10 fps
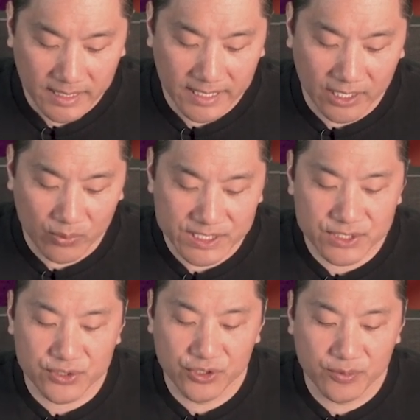here we
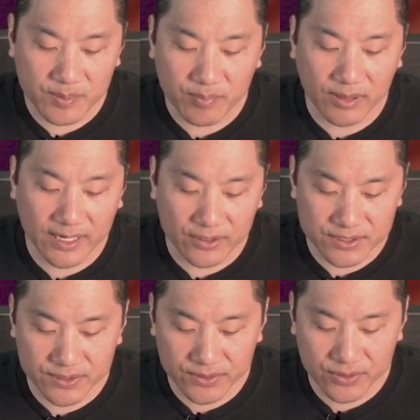scoop player
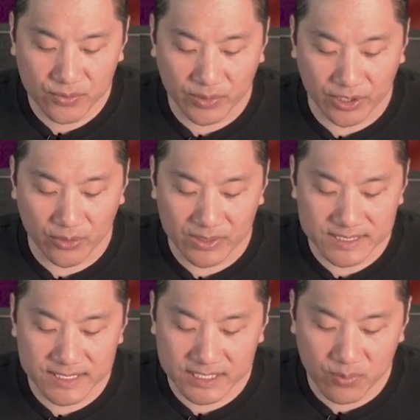2. We're going to win
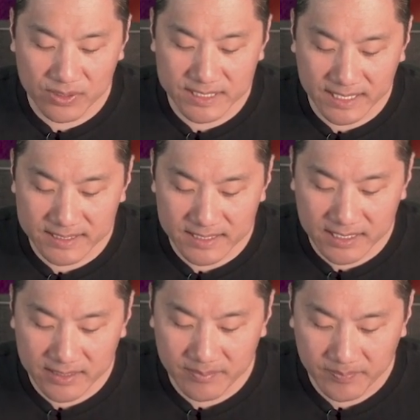6 points against
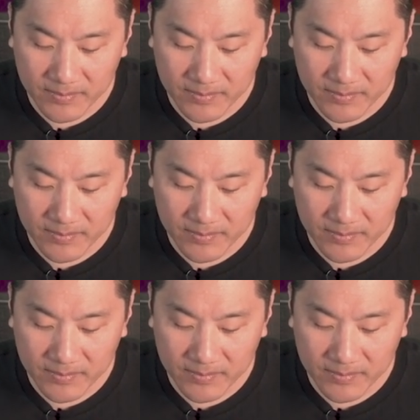them.